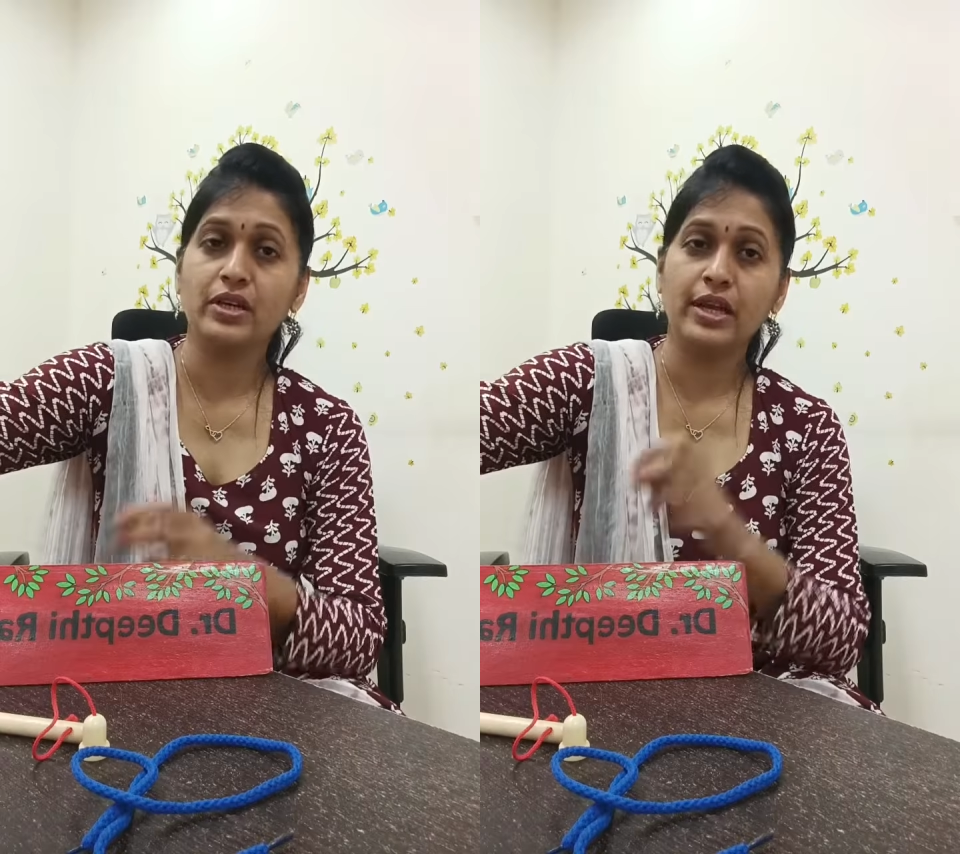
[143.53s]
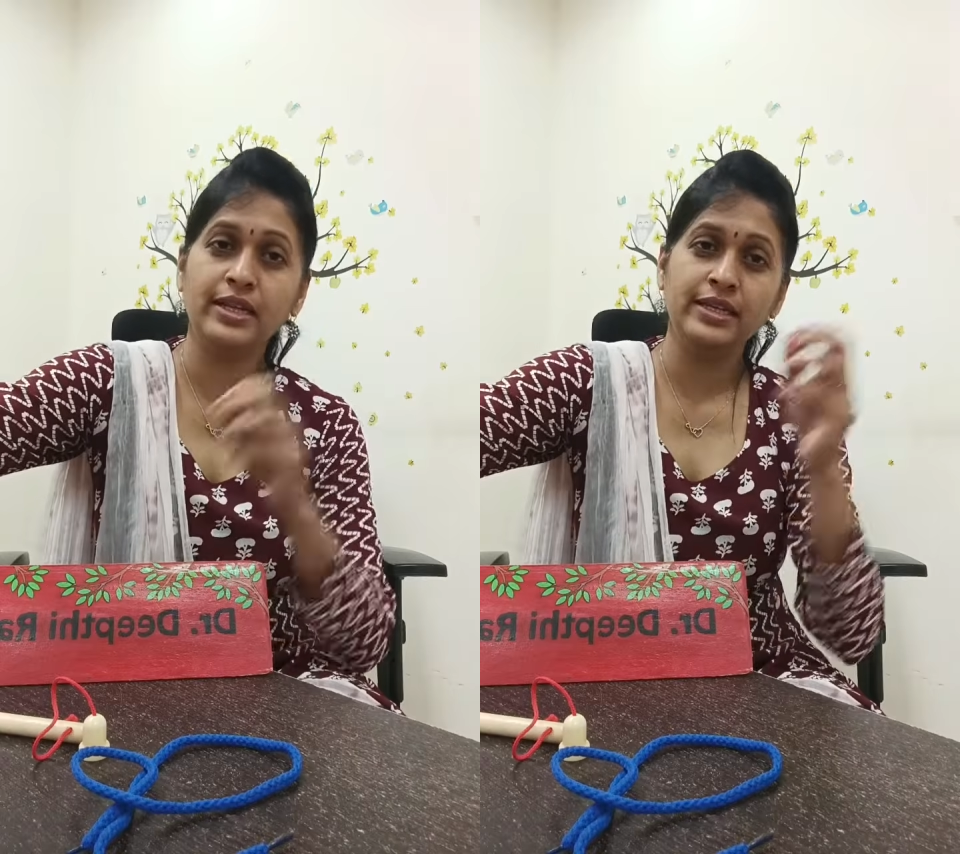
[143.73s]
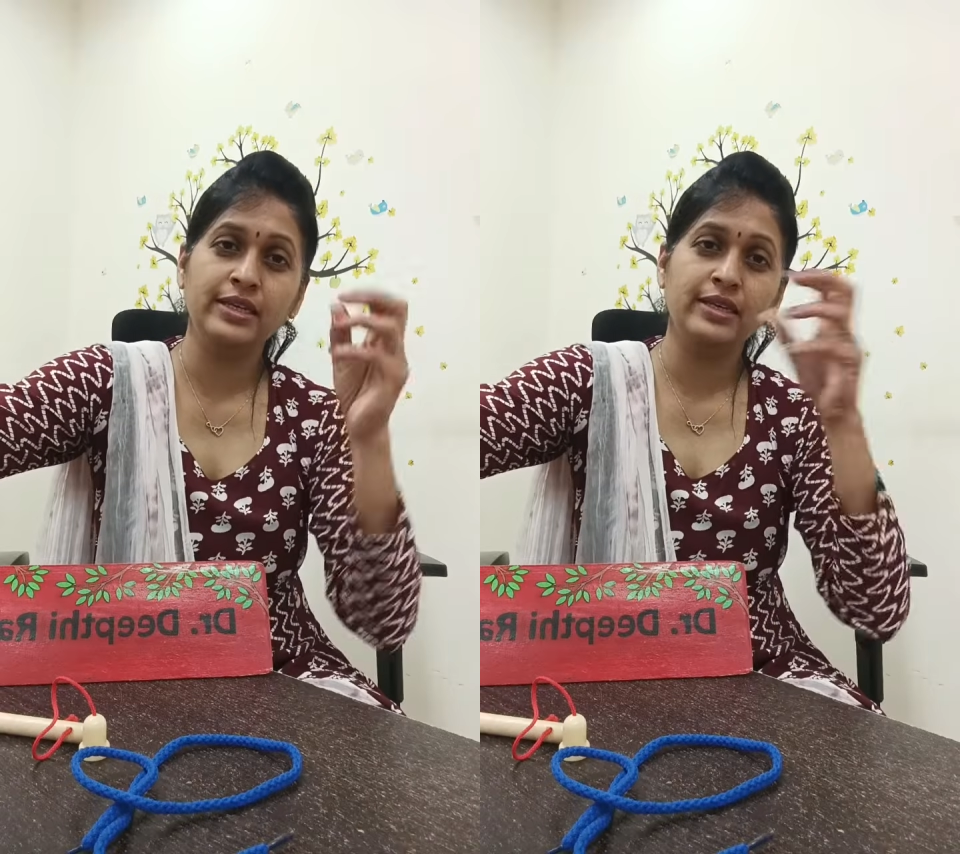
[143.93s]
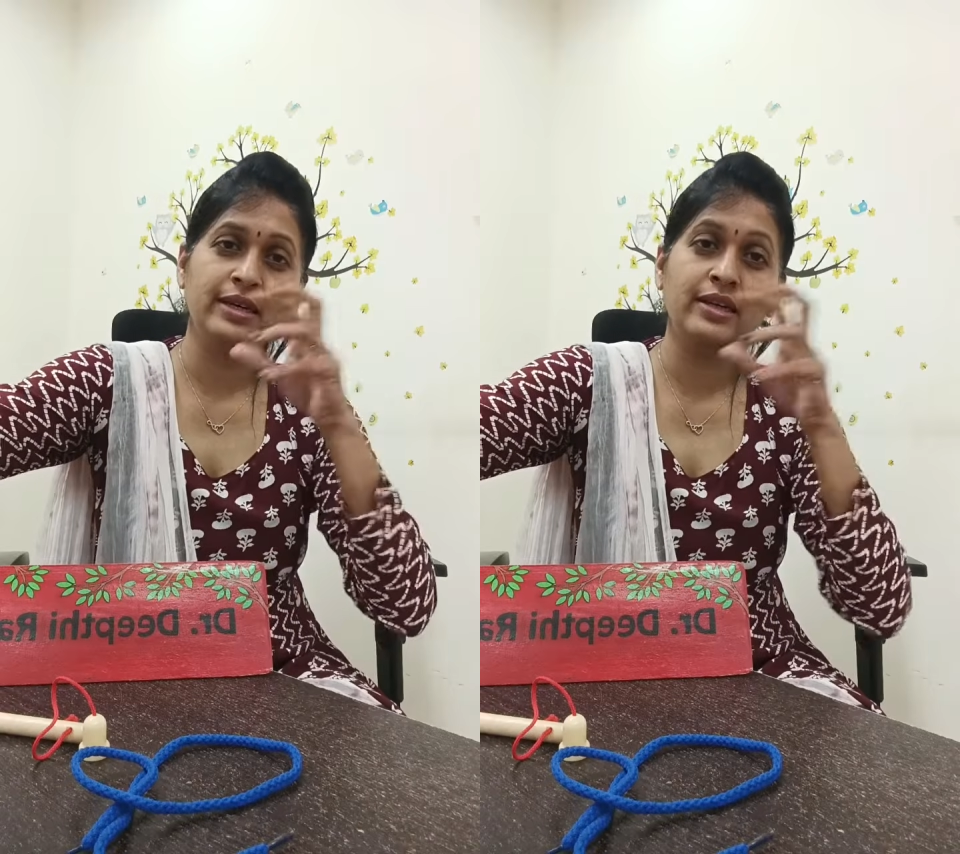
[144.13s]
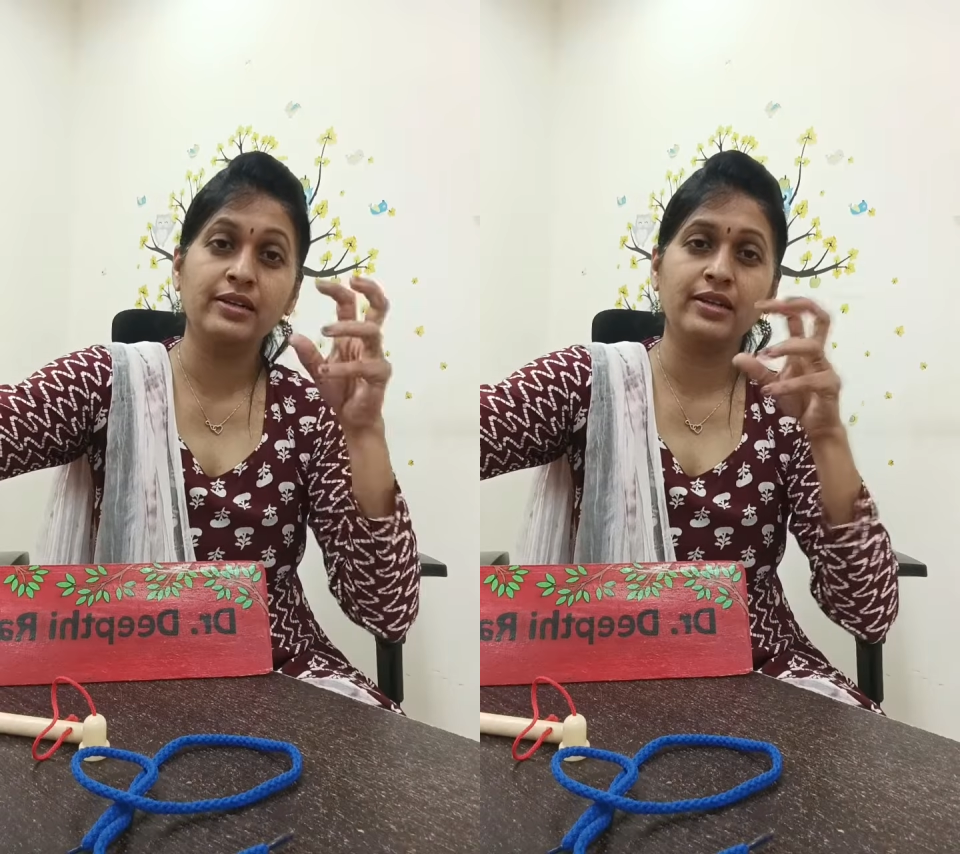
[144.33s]
any
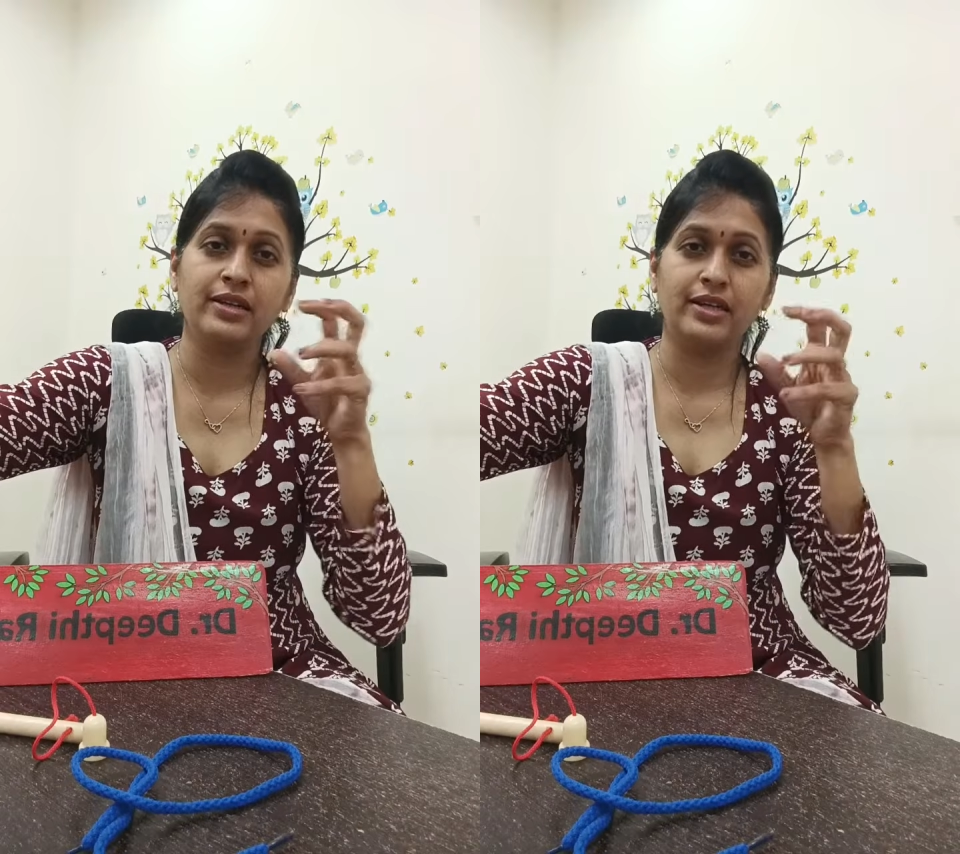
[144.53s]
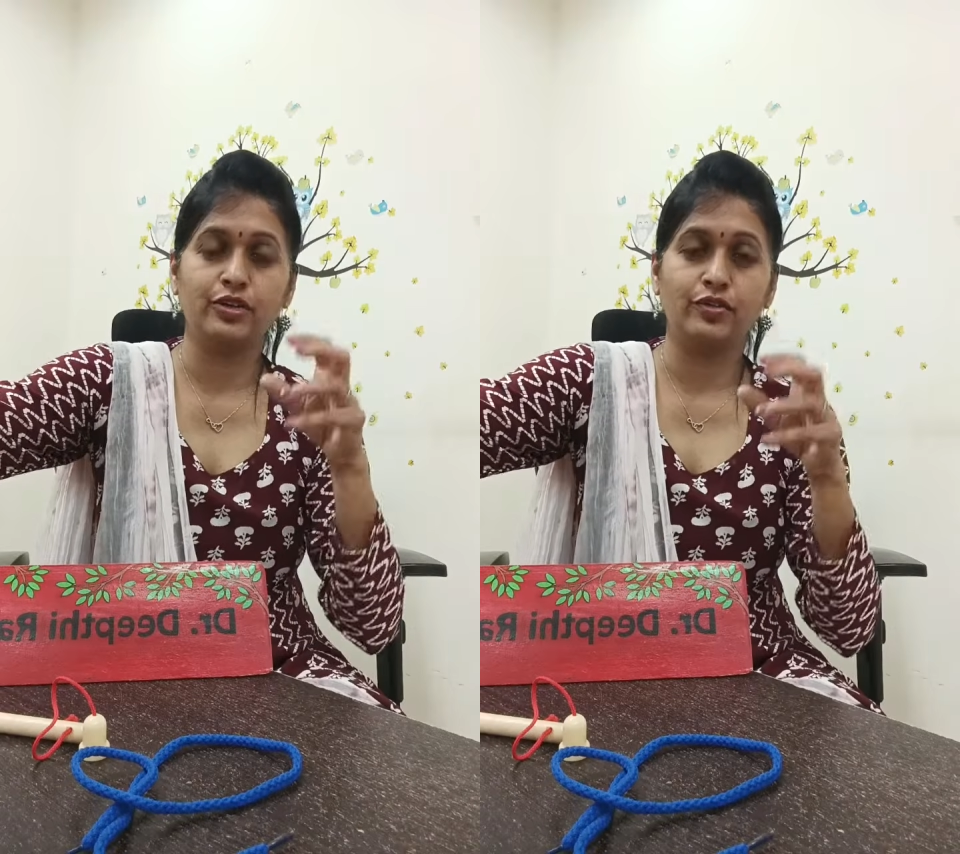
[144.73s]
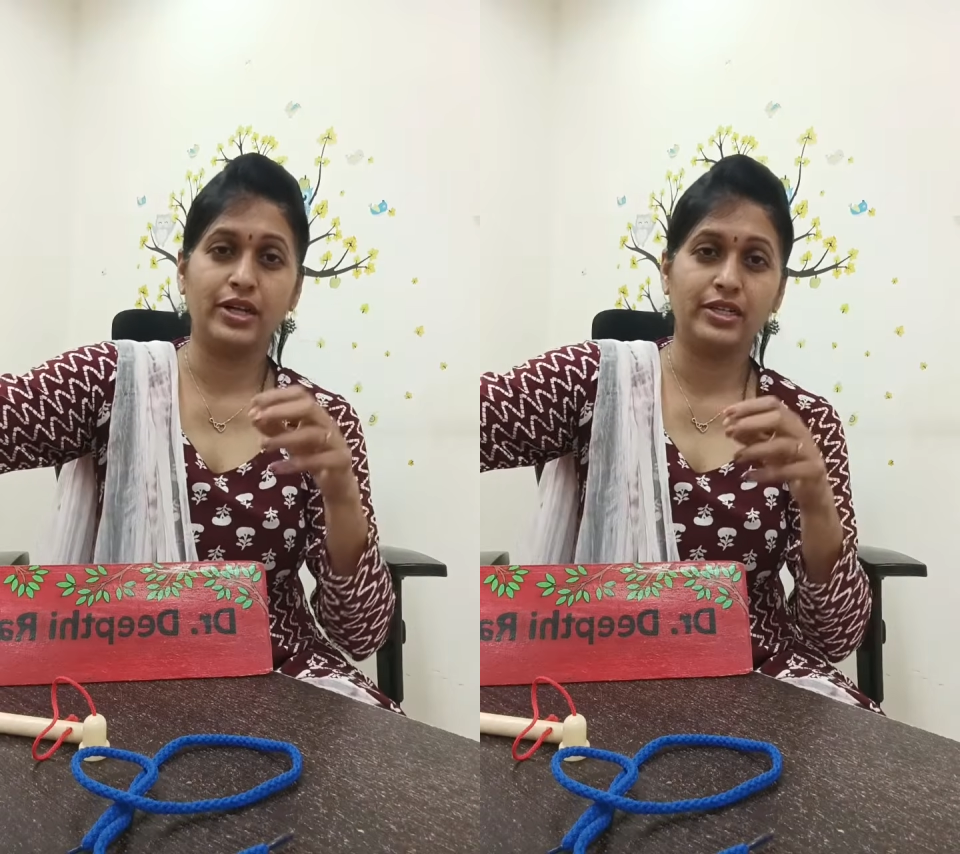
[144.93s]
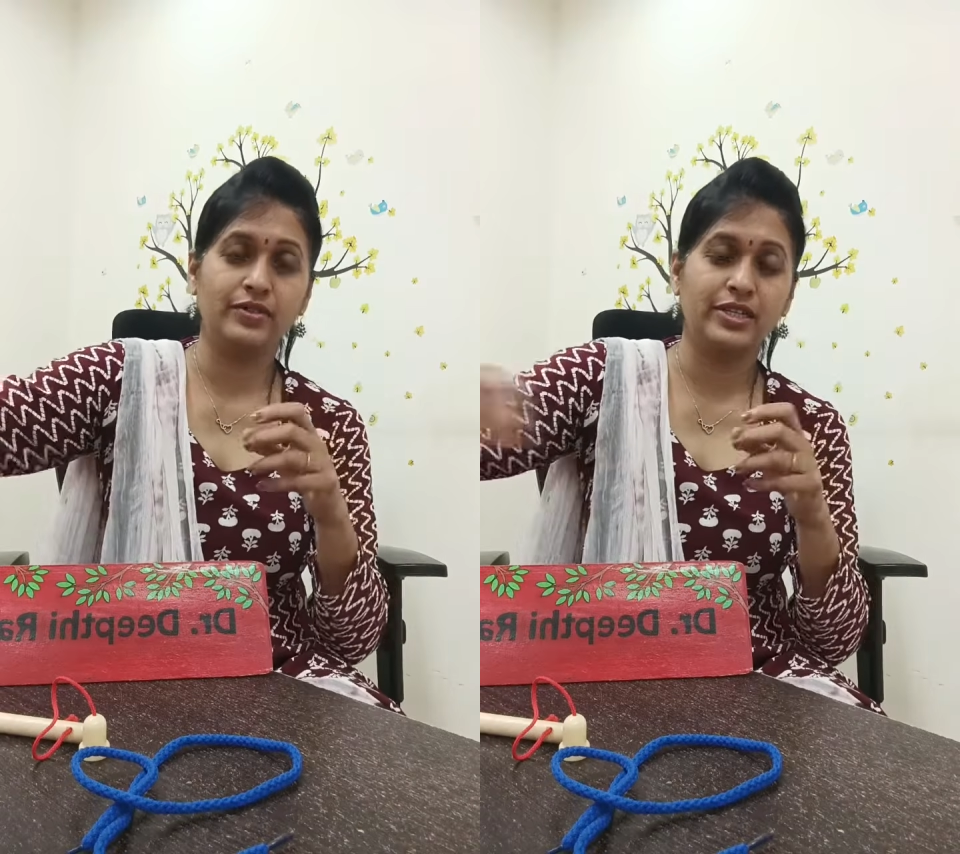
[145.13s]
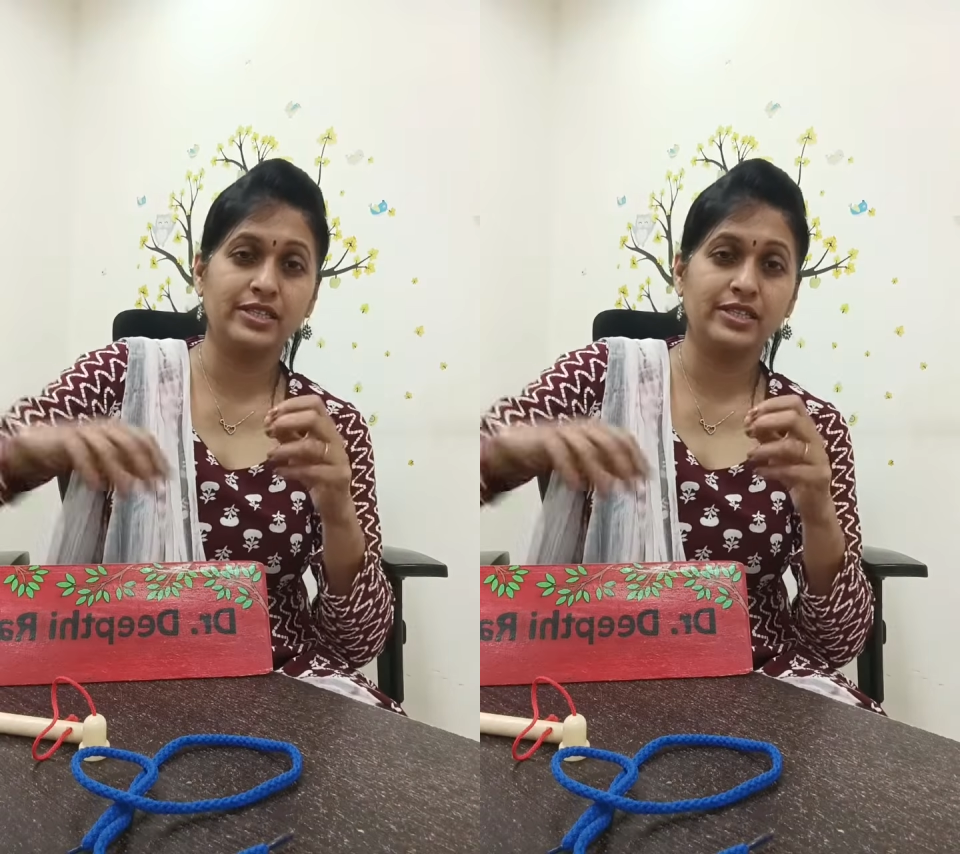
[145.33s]
coloring kind of activities.